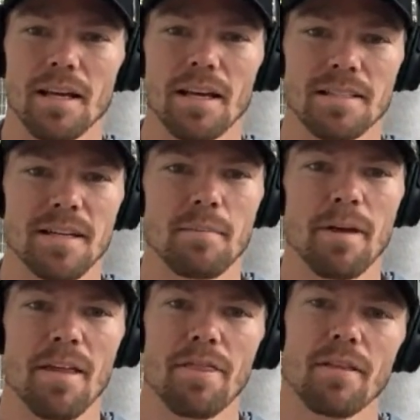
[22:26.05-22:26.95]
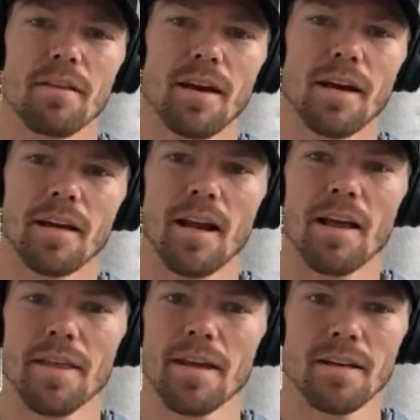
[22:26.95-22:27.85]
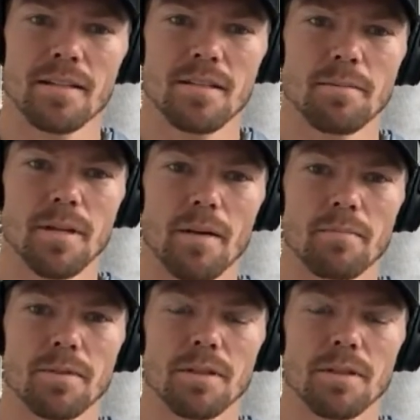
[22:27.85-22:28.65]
is it a myth? And I think it is sometimes.